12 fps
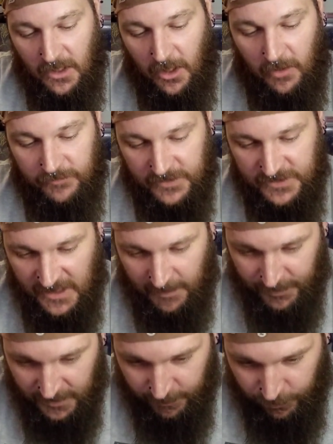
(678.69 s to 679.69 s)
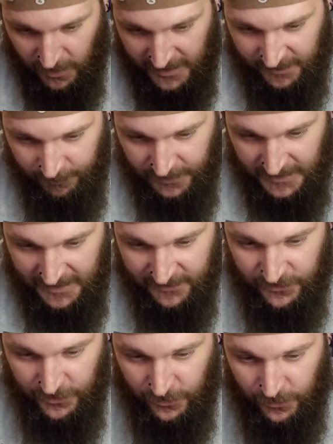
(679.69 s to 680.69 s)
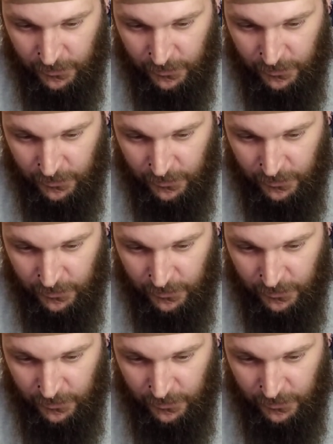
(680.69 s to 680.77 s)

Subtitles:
off the top of the brain, but I do